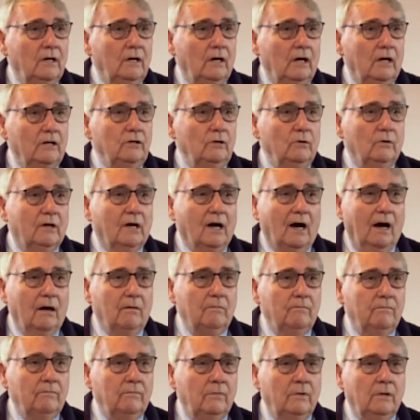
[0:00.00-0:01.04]
and you
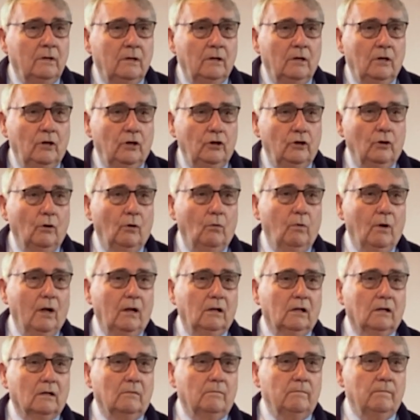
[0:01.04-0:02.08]
come, you're
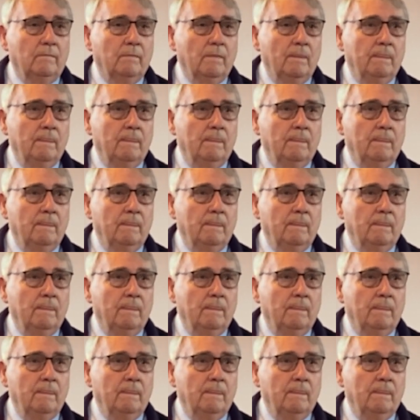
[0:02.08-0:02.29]
welcome.